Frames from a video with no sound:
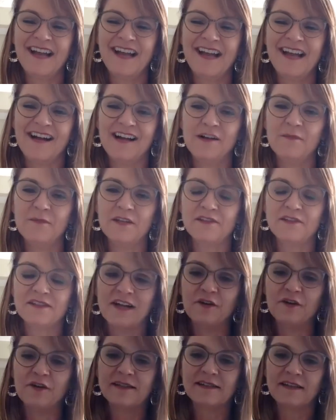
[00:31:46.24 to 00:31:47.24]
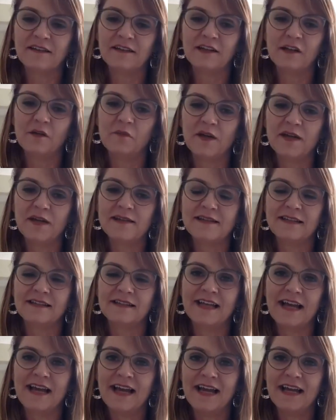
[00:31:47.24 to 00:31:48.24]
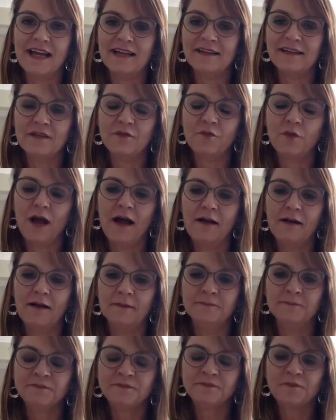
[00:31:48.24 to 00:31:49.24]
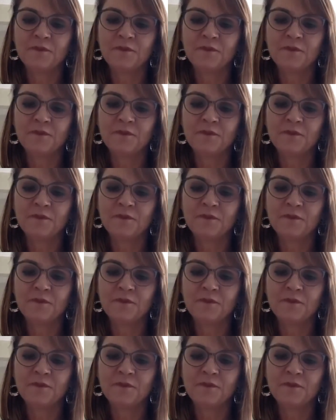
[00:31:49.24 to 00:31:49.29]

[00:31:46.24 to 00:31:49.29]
Um, and so it's a little bit delayed um,